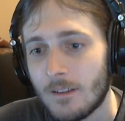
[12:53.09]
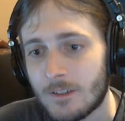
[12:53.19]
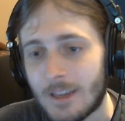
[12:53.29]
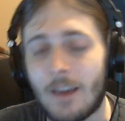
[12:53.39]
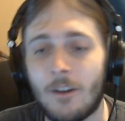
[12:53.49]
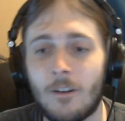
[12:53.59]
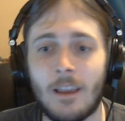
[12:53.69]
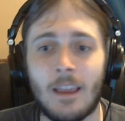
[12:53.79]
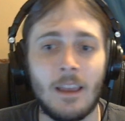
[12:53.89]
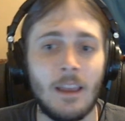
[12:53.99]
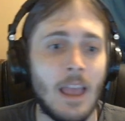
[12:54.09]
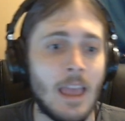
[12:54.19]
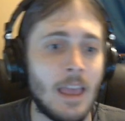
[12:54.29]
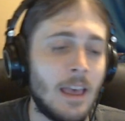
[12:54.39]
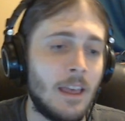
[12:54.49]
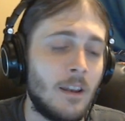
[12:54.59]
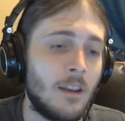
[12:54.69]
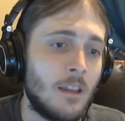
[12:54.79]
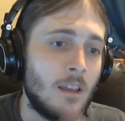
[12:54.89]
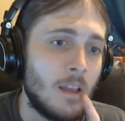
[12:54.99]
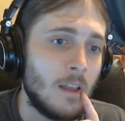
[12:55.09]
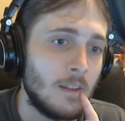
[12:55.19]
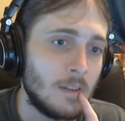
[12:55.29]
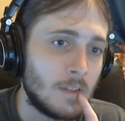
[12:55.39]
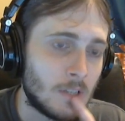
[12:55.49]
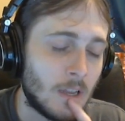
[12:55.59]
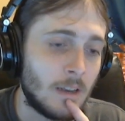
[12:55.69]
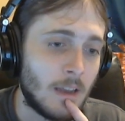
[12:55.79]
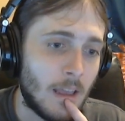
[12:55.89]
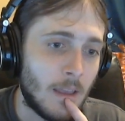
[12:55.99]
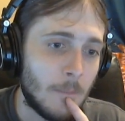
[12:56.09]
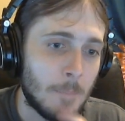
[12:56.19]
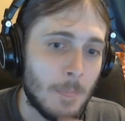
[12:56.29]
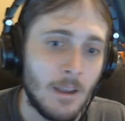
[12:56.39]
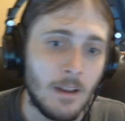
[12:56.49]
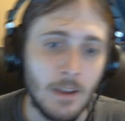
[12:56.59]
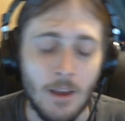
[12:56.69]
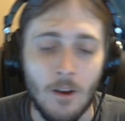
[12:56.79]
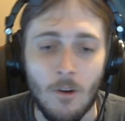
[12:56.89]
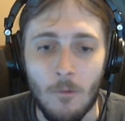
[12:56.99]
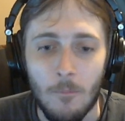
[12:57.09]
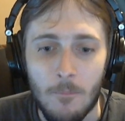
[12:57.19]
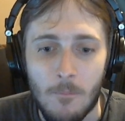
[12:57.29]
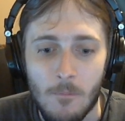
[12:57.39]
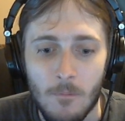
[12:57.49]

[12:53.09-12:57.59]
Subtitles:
Saturday, and Sunday. Now,